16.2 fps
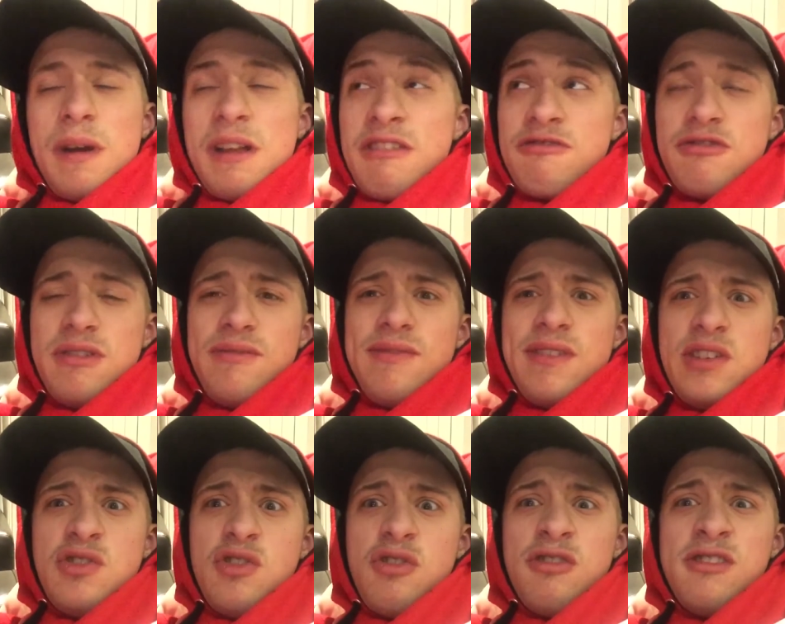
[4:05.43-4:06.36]
my street
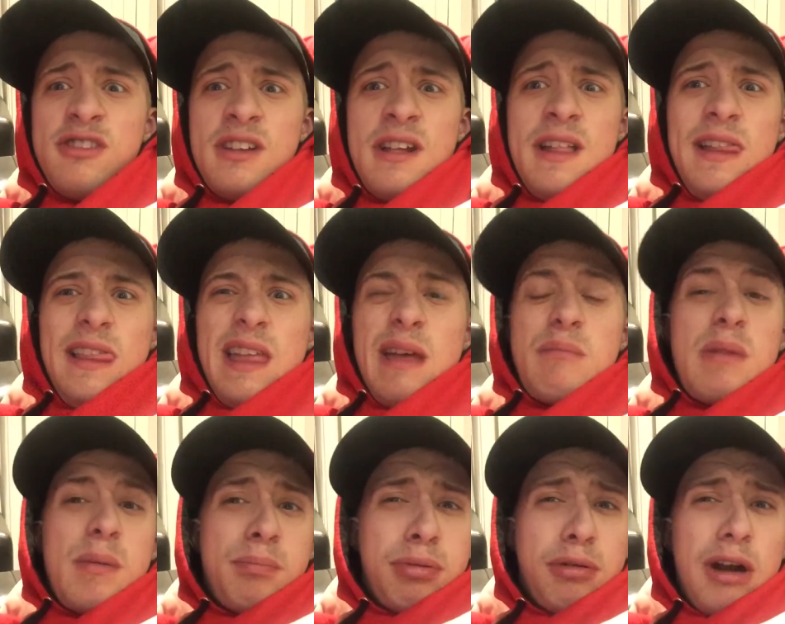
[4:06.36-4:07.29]
videos and
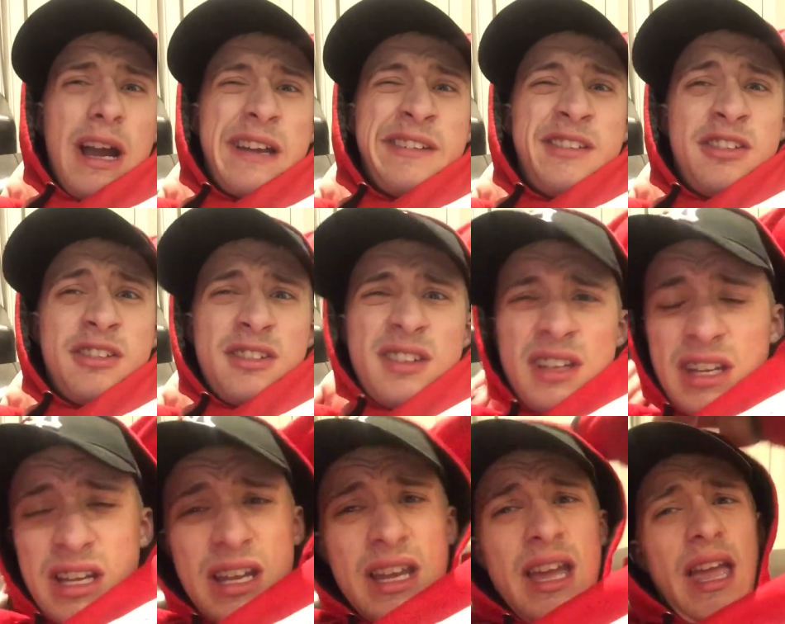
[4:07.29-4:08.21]
my pranks
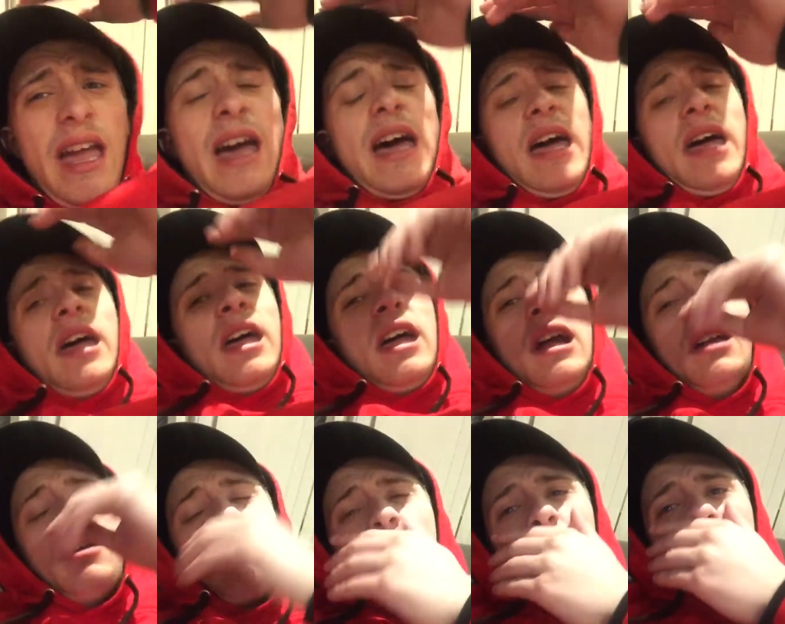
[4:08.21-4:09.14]

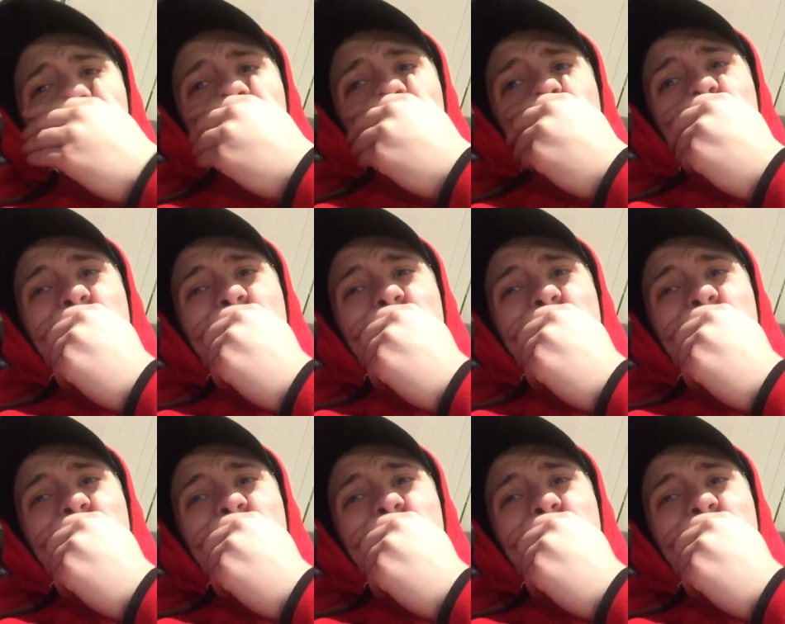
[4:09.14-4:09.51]
and all